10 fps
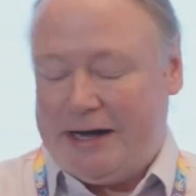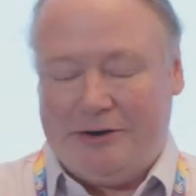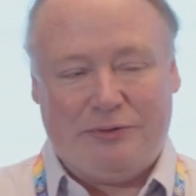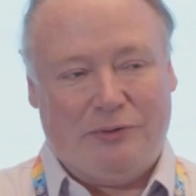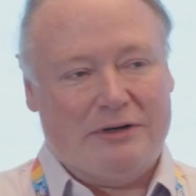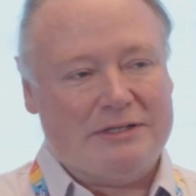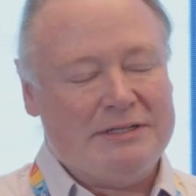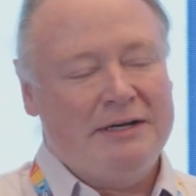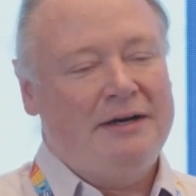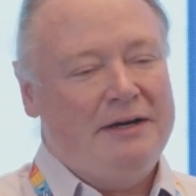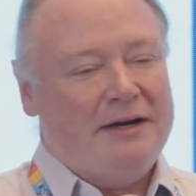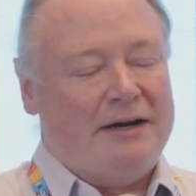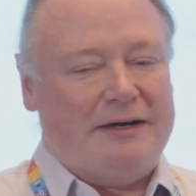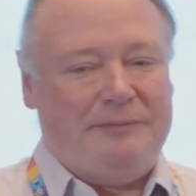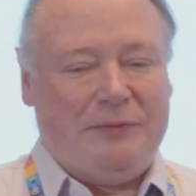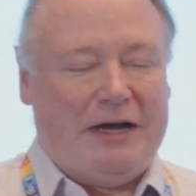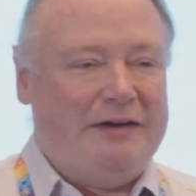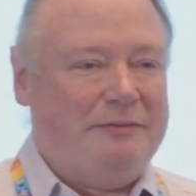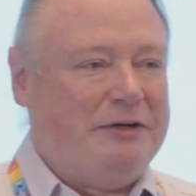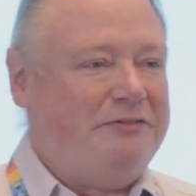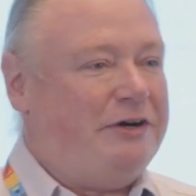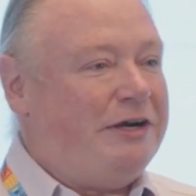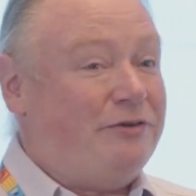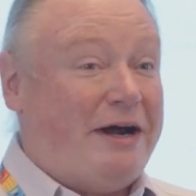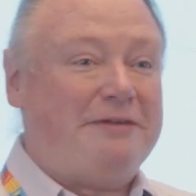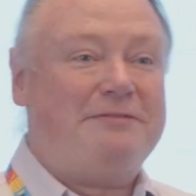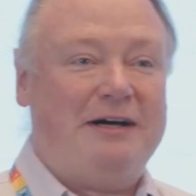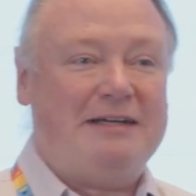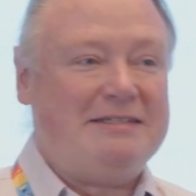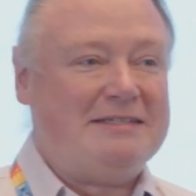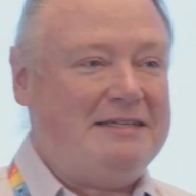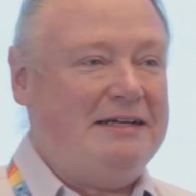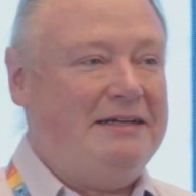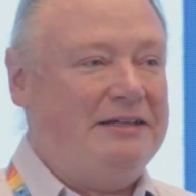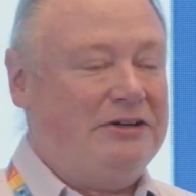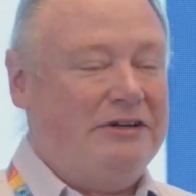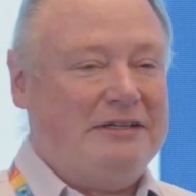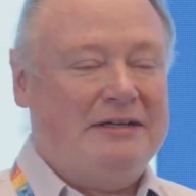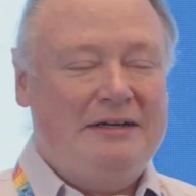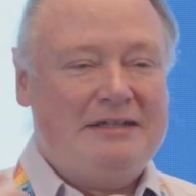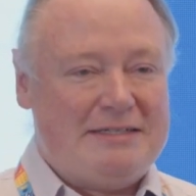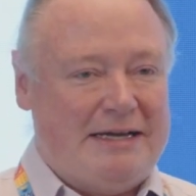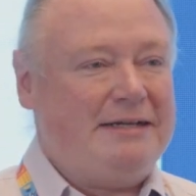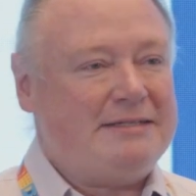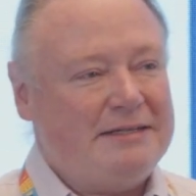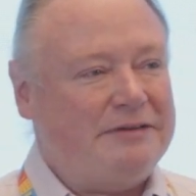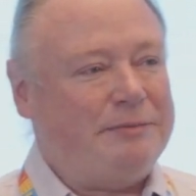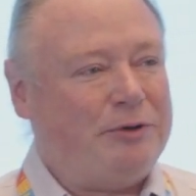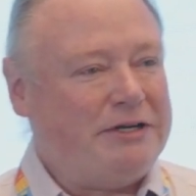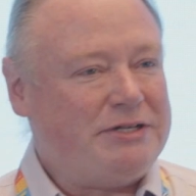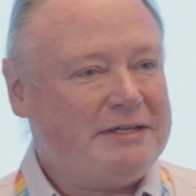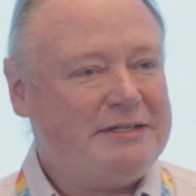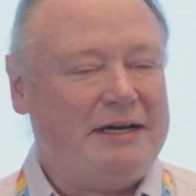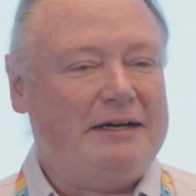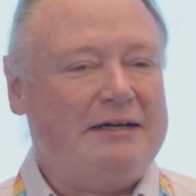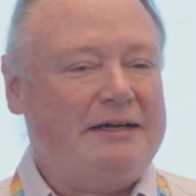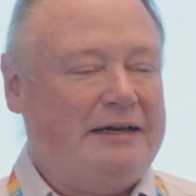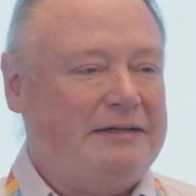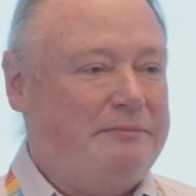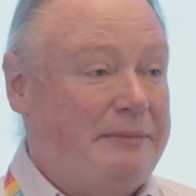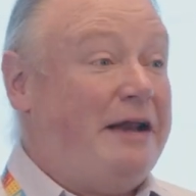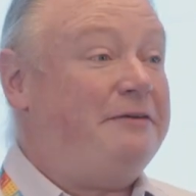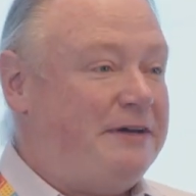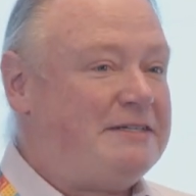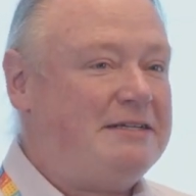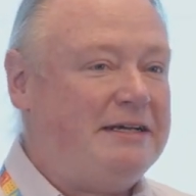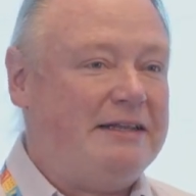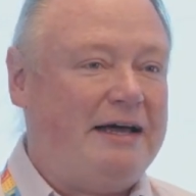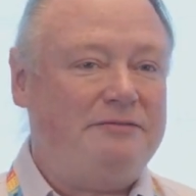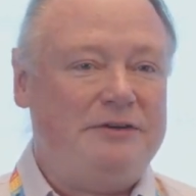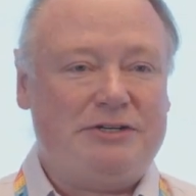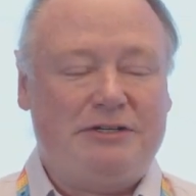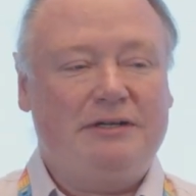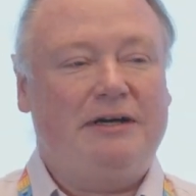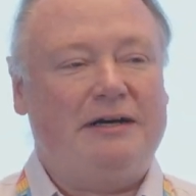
how it works. I've been very gratified to see the current state of the project in manifesting that vision.